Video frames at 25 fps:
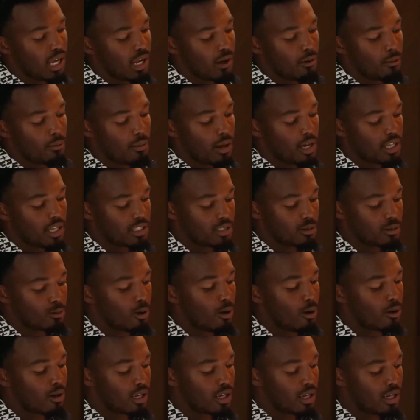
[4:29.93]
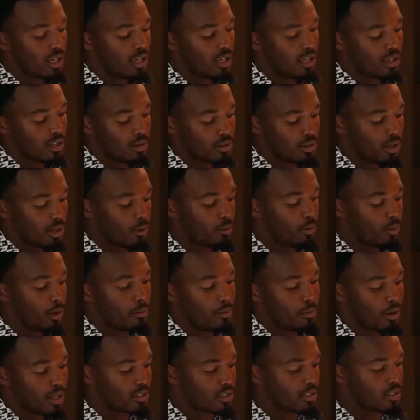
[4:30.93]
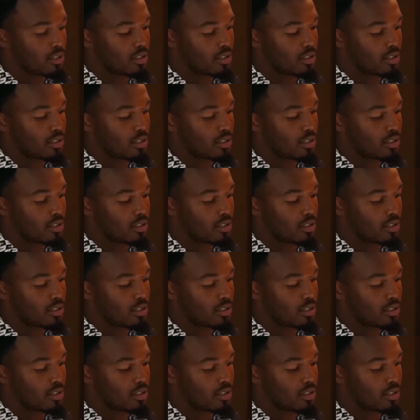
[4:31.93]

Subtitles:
Everybody just walk in on their way back